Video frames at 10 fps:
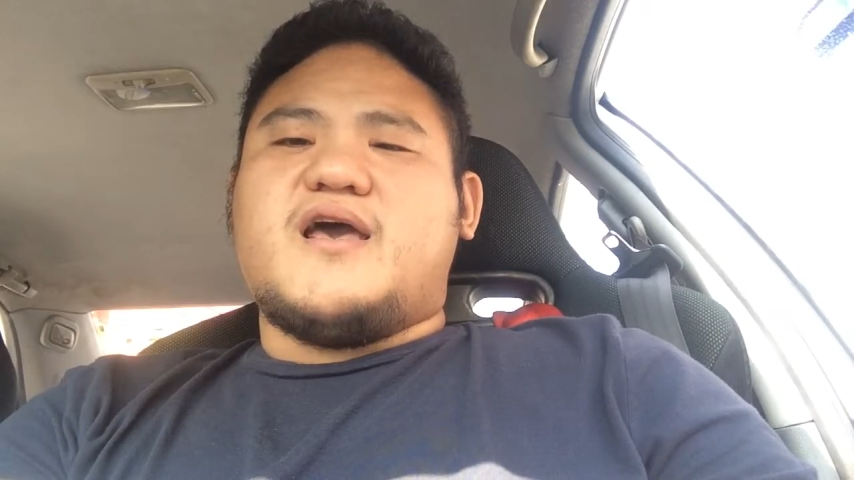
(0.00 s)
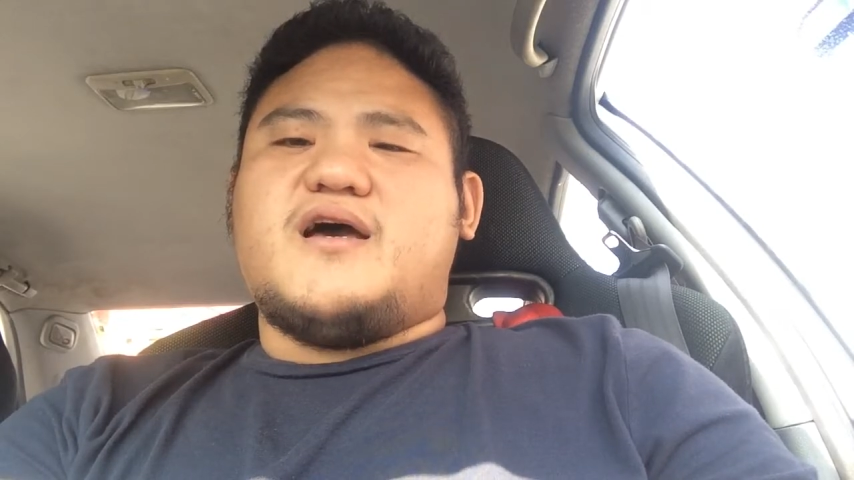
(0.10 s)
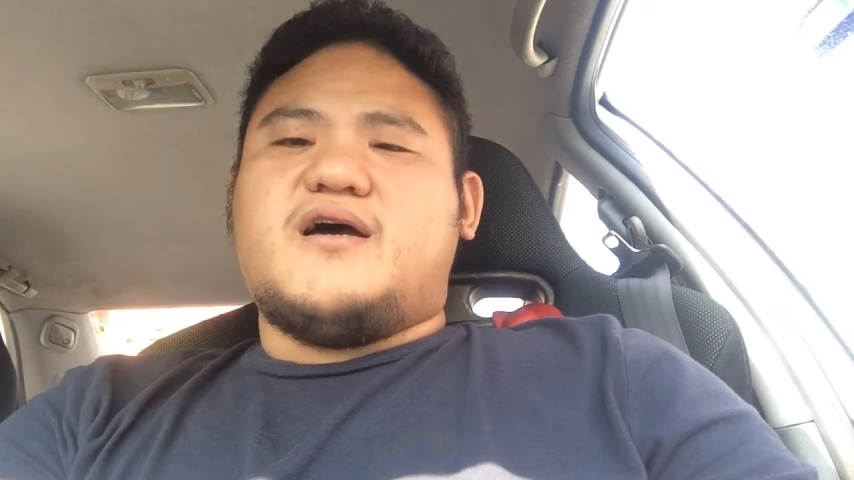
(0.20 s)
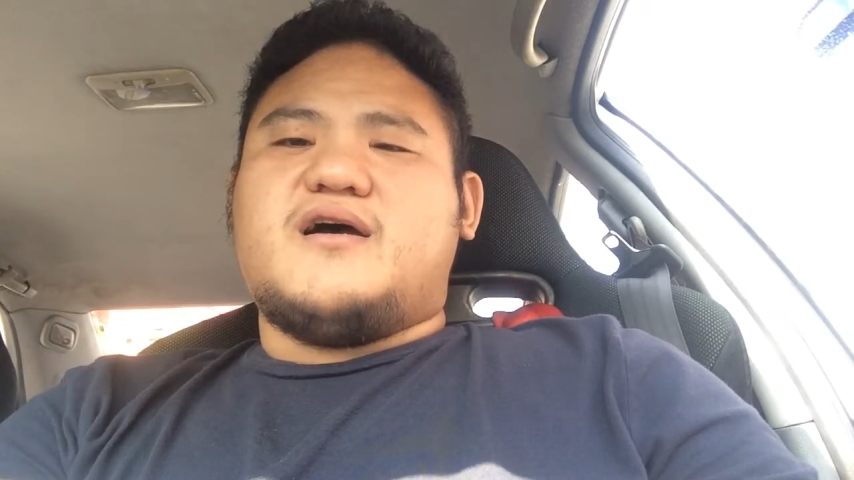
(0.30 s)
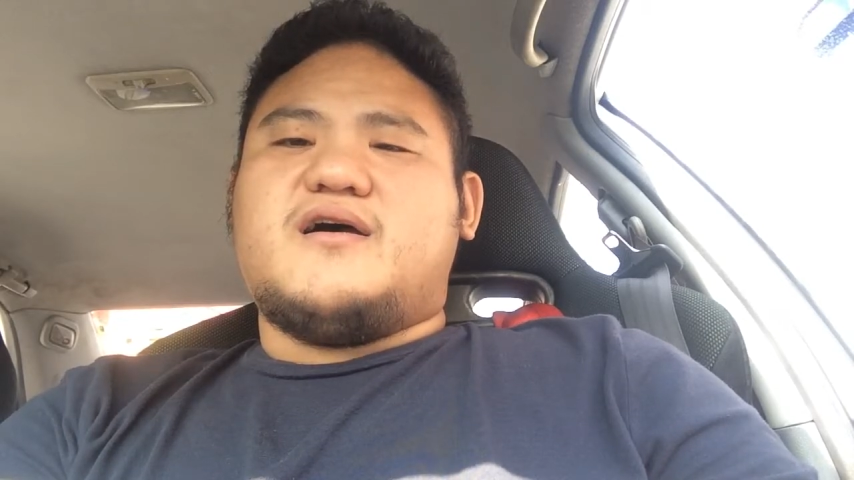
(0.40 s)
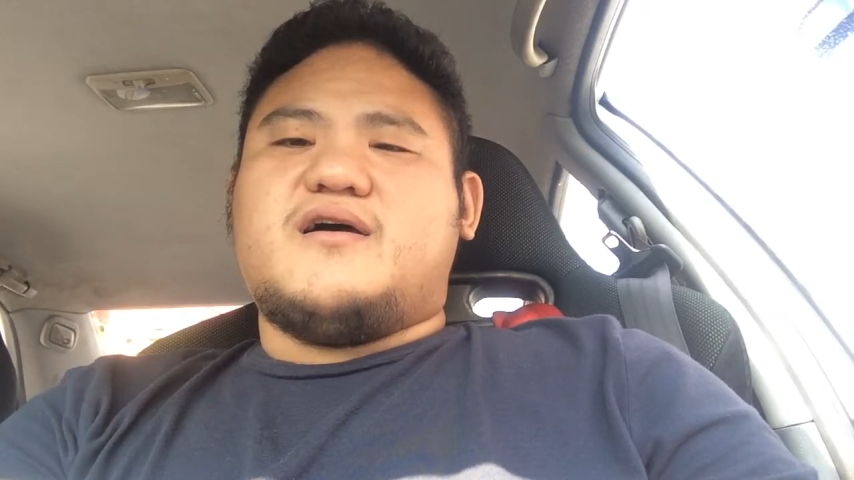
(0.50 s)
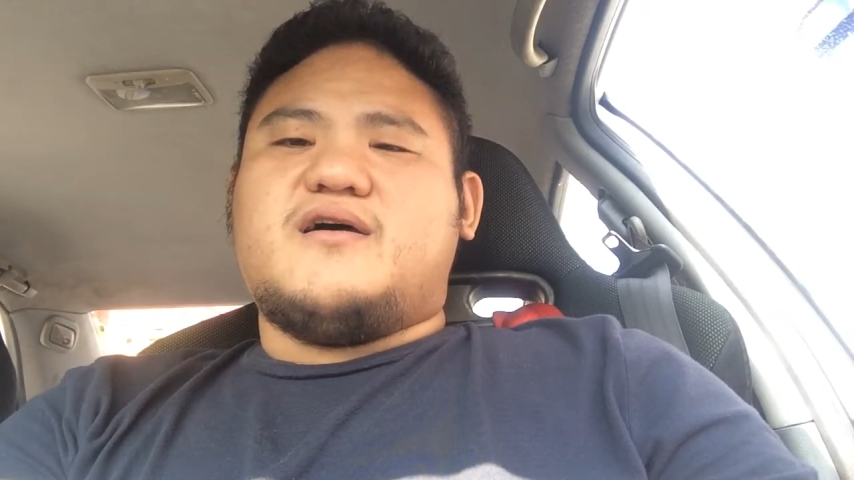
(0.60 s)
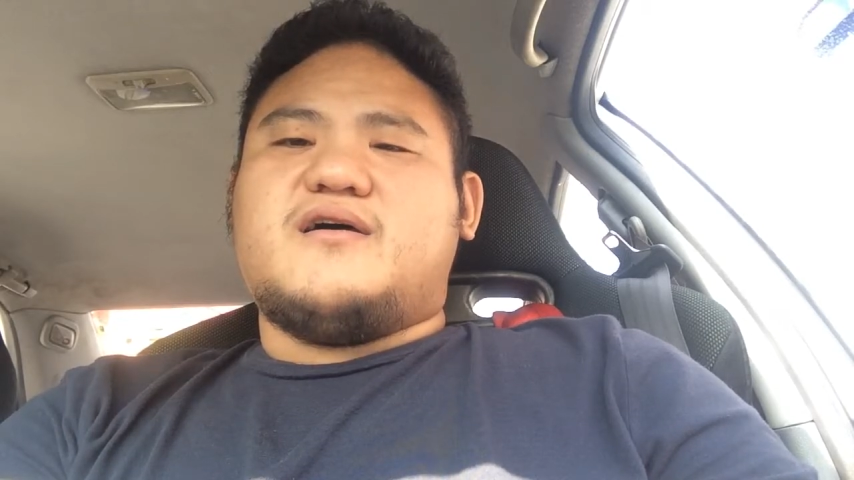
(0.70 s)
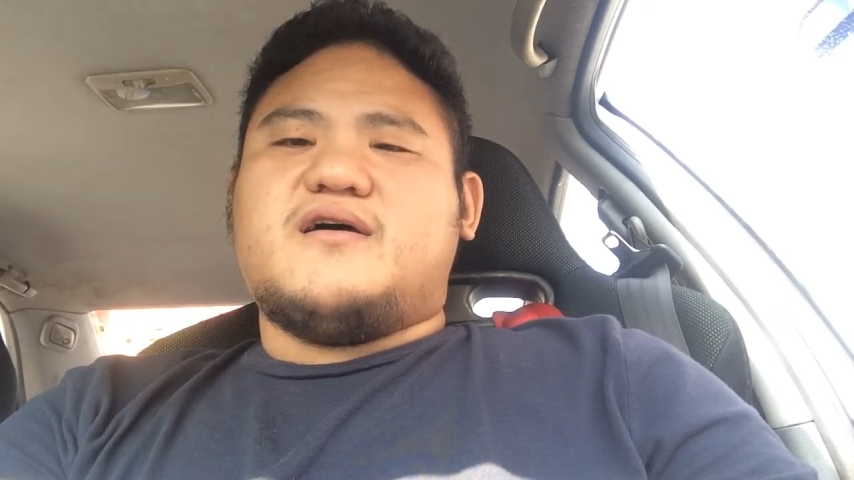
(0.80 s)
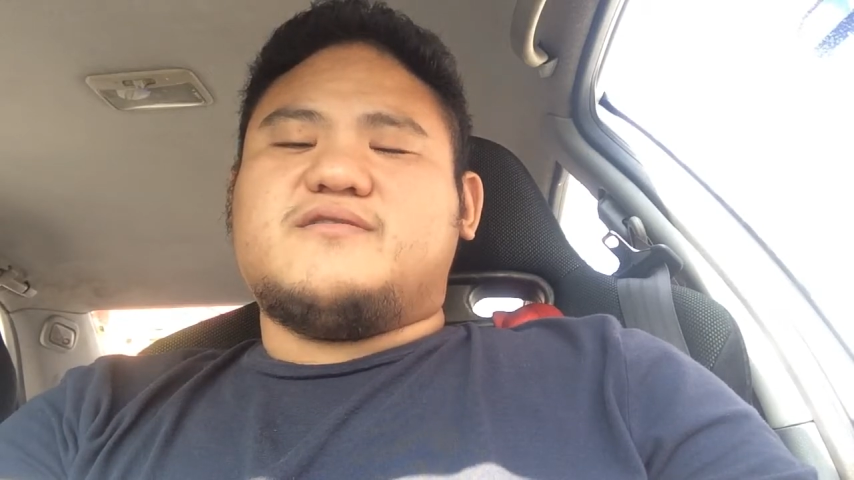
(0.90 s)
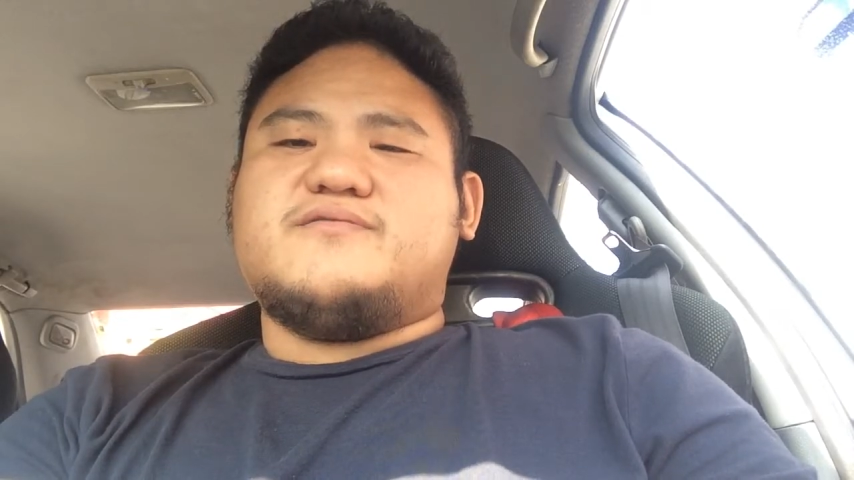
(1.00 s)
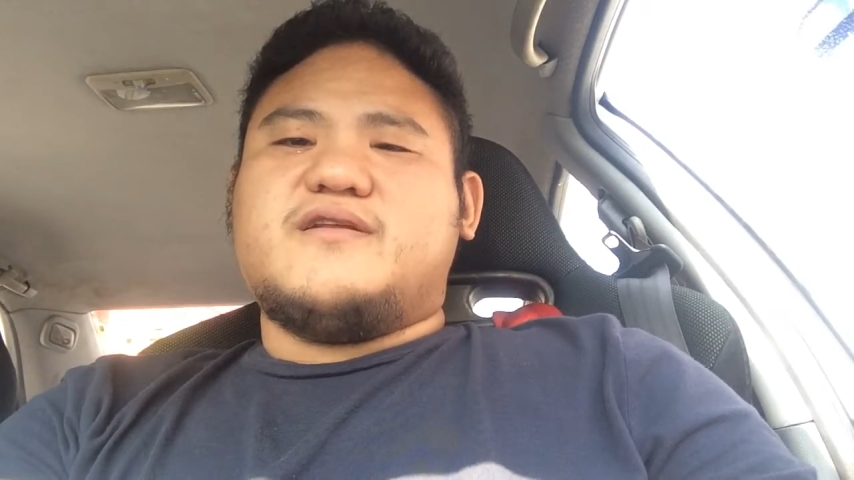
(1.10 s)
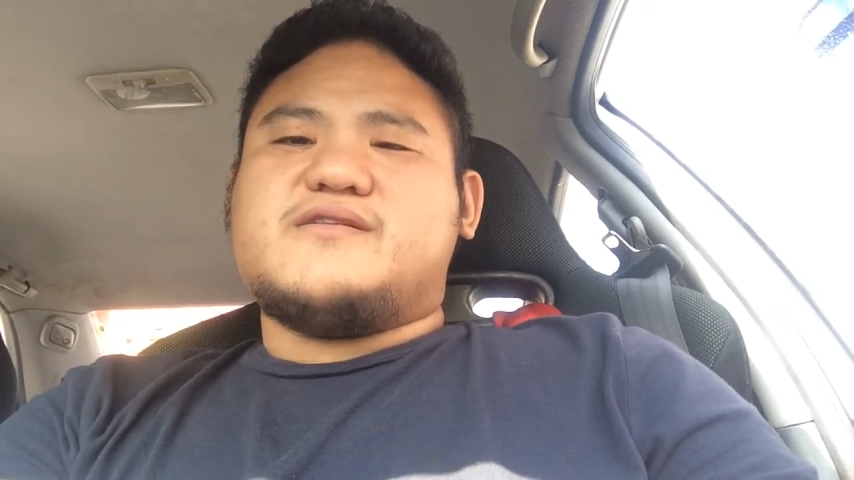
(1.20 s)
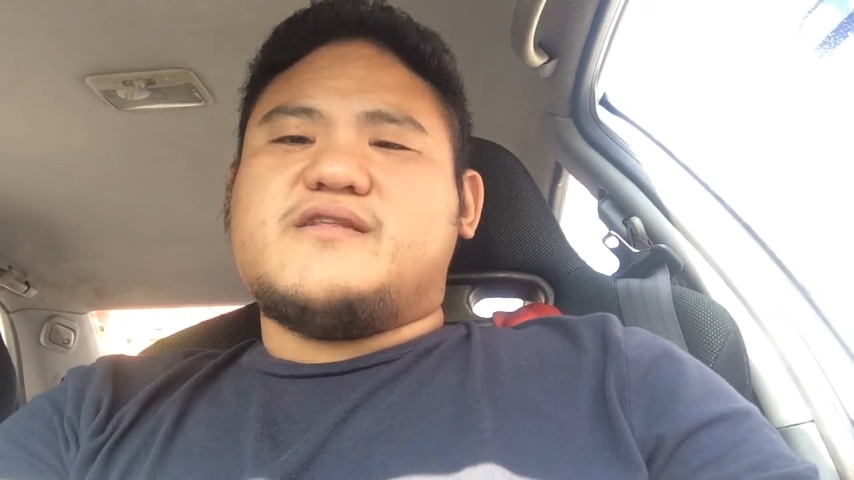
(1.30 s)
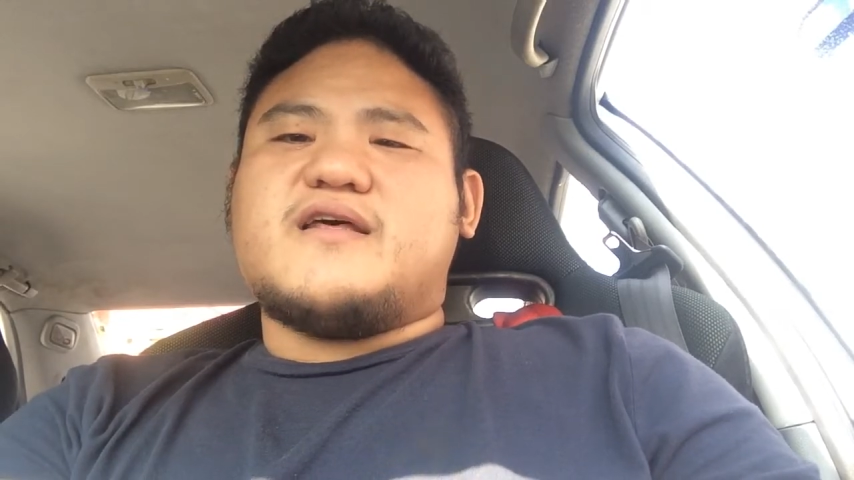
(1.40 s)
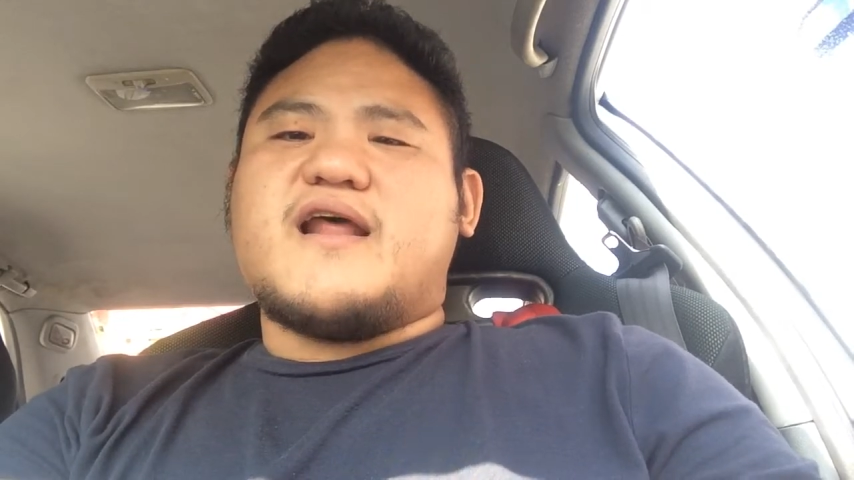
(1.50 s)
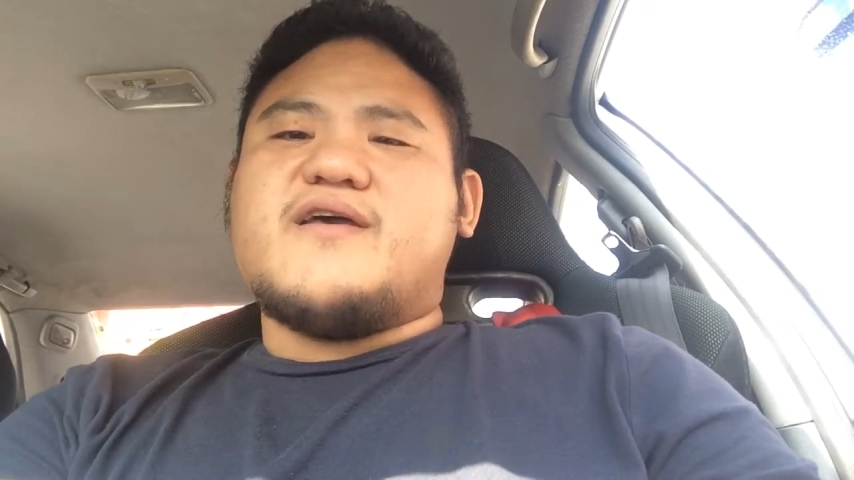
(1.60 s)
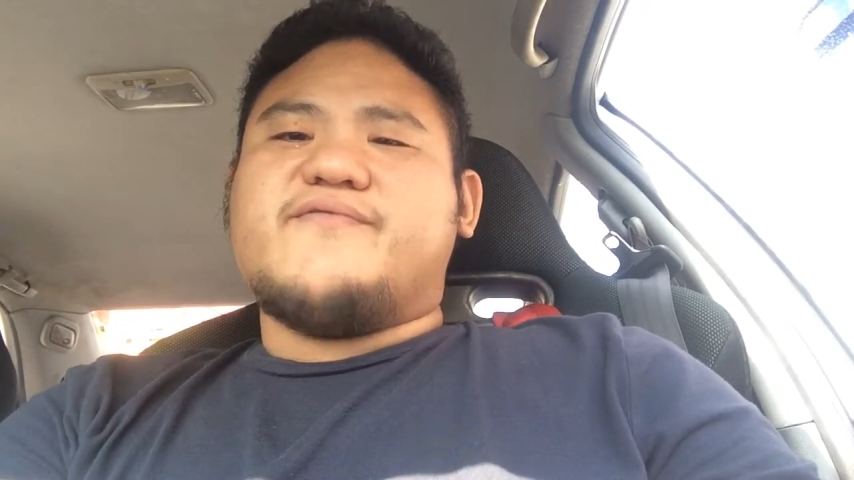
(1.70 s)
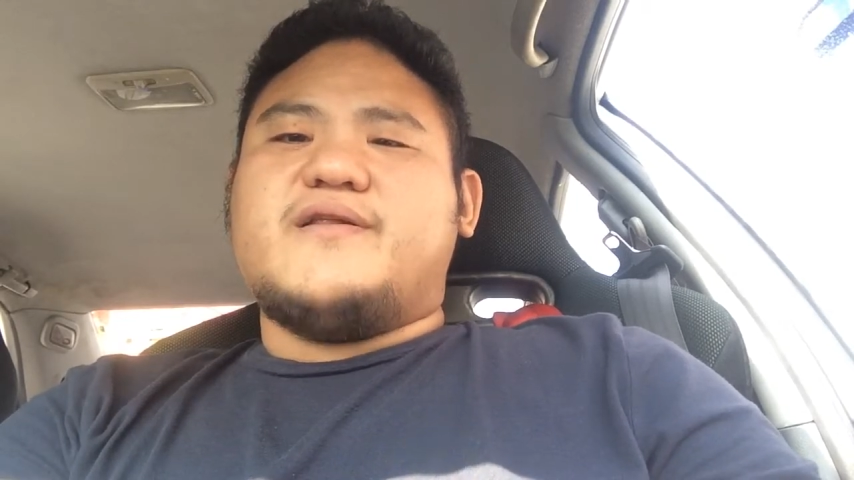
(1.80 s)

as soon as it arrives,